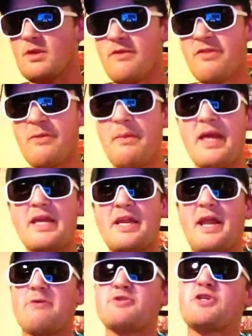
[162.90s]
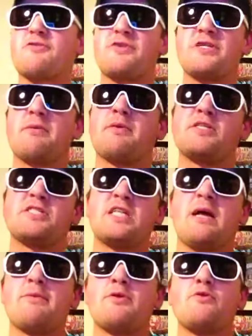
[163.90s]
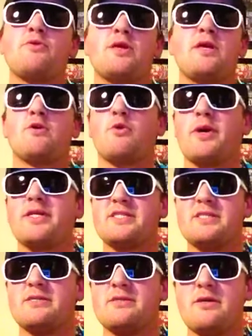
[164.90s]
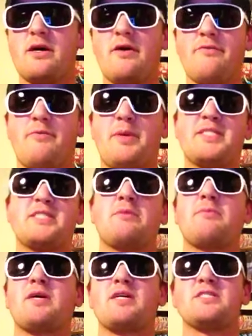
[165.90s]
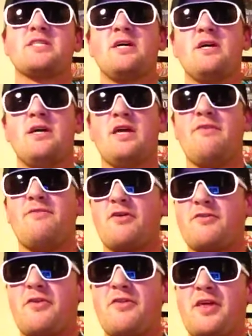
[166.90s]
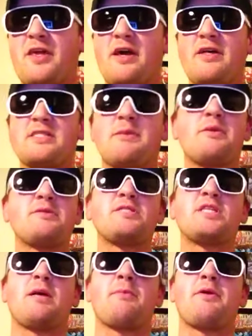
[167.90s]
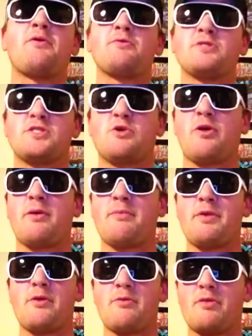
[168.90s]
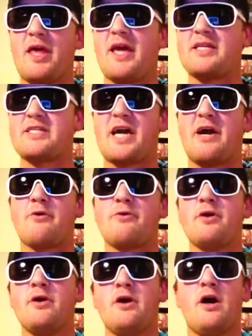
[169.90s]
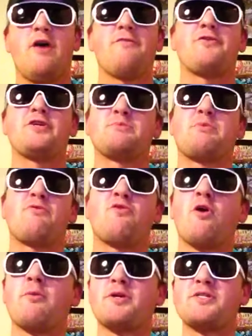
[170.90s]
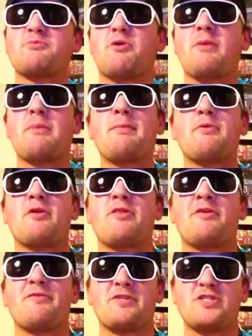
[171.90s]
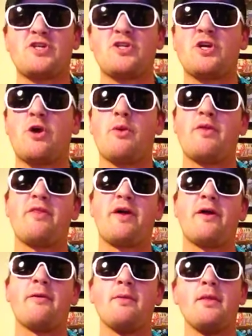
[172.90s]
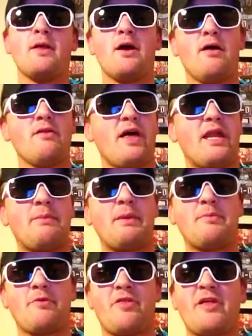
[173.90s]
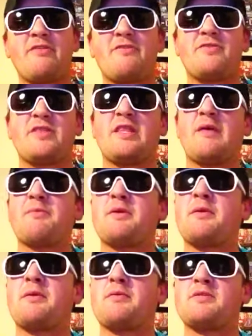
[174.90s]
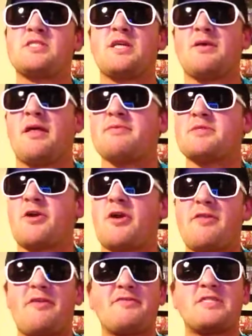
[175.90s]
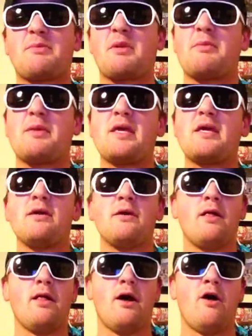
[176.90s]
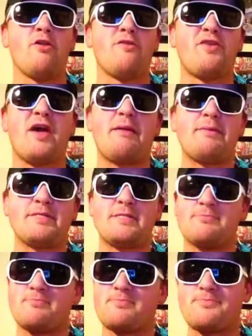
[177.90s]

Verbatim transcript: the main announcer for WCW he quit. Uh, basically because he felt that the uh, WCW was sort of you know laying down uh, for its performers, putting people in there that shouldn't go in there. A lot of people think that the I'm sorry, the WWE Hall of Fame is